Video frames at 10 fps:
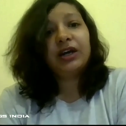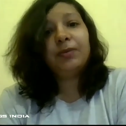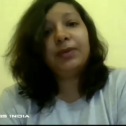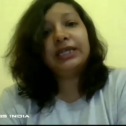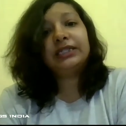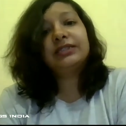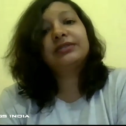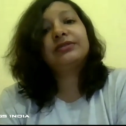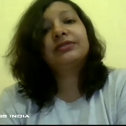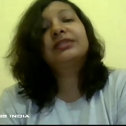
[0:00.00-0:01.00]
but
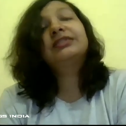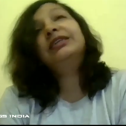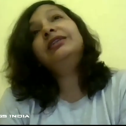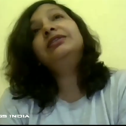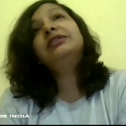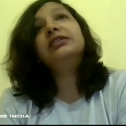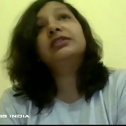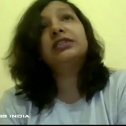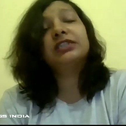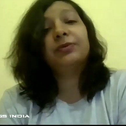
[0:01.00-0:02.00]
still, since
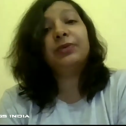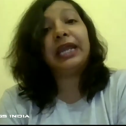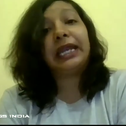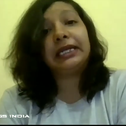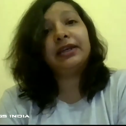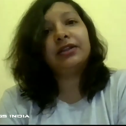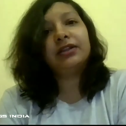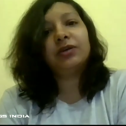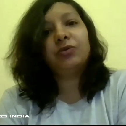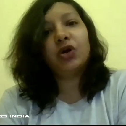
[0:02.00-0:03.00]
it is updated in
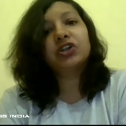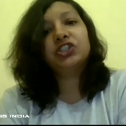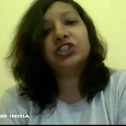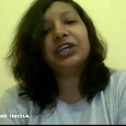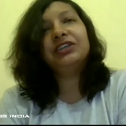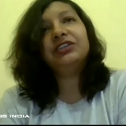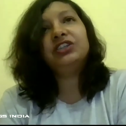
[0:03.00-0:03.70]
the blockchain,